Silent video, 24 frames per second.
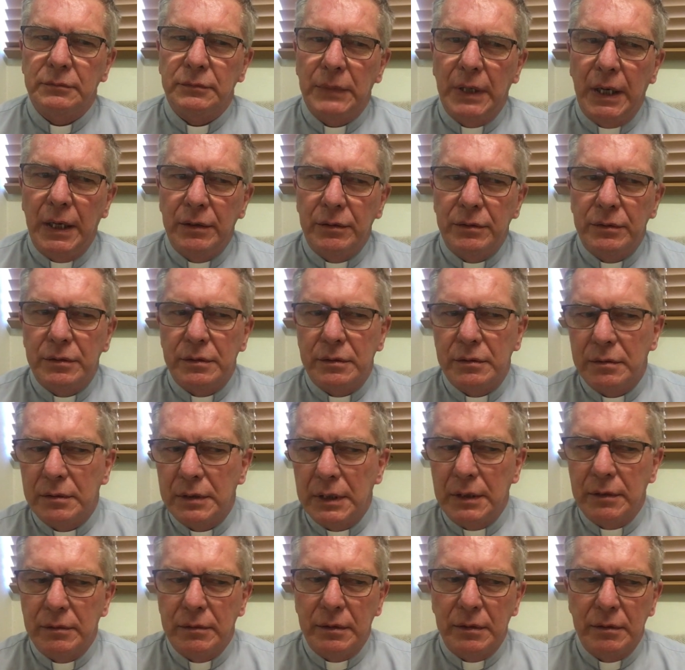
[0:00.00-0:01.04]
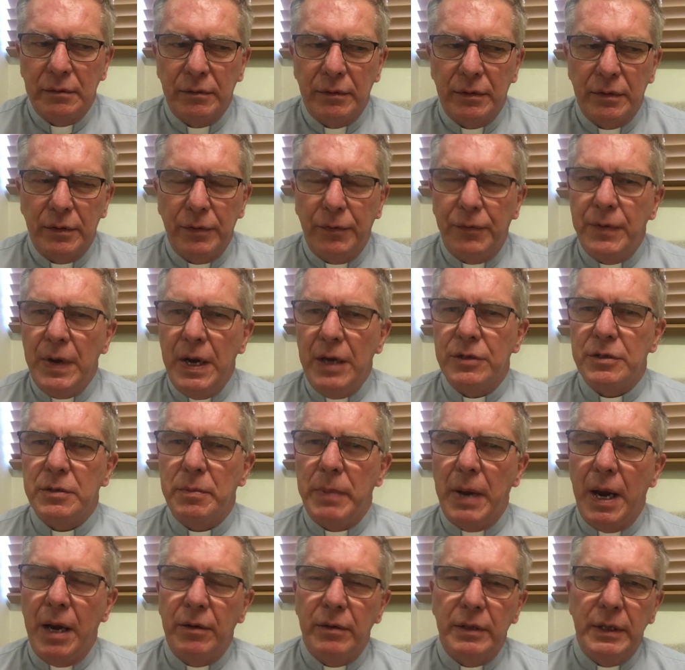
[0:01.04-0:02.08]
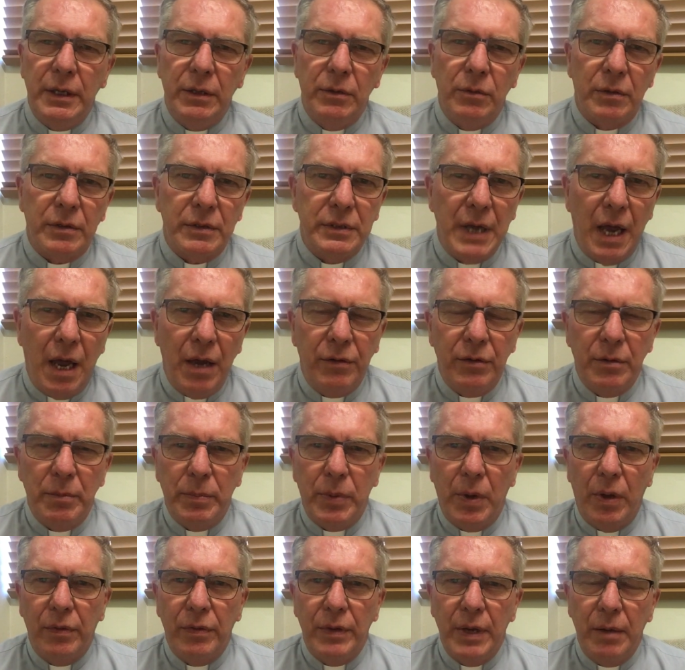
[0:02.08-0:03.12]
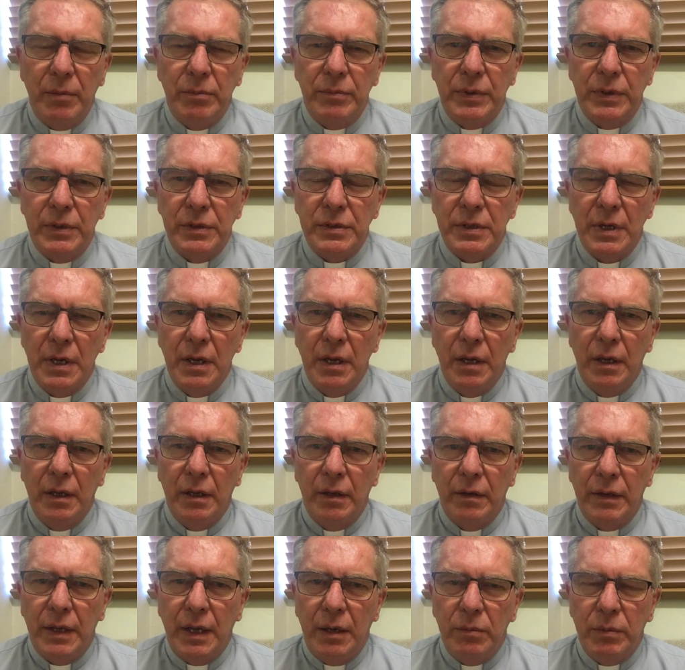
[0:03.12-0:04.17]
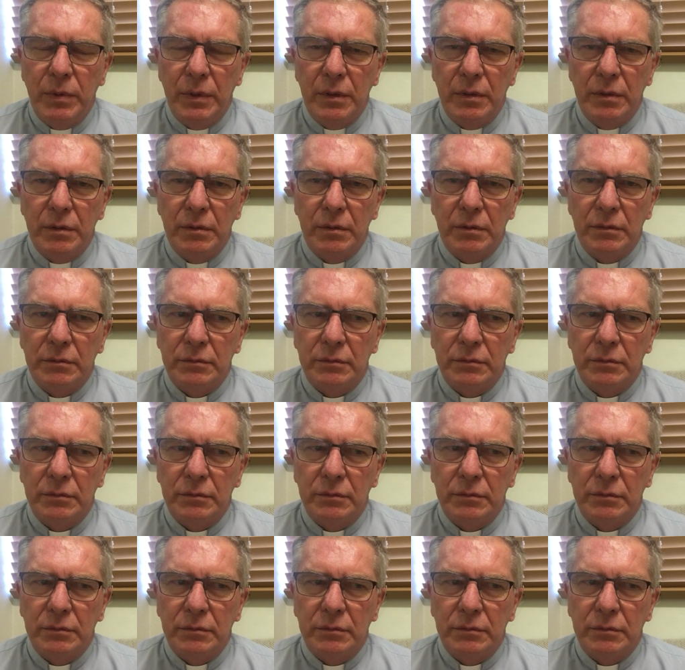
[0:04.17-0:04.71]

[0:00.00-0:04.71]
And the French apparently looked down upon them because they were